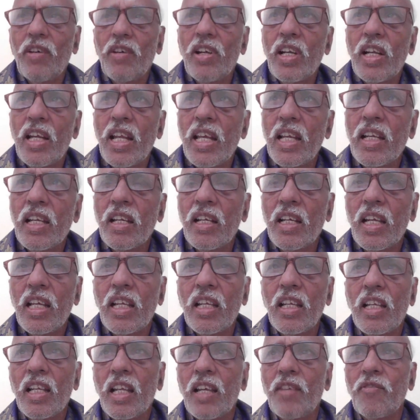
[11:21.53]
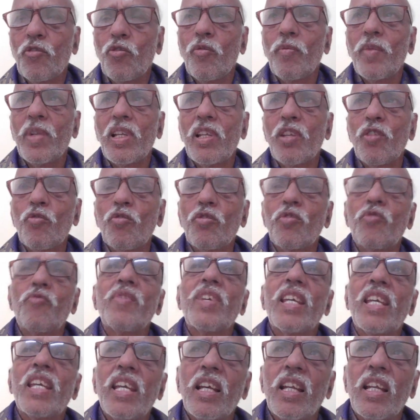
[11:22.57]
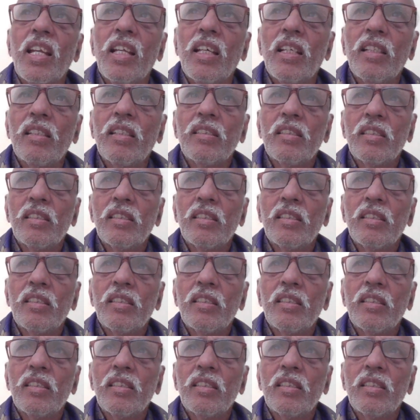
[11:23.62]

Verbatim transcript: our daily life so many news we hear. Huh?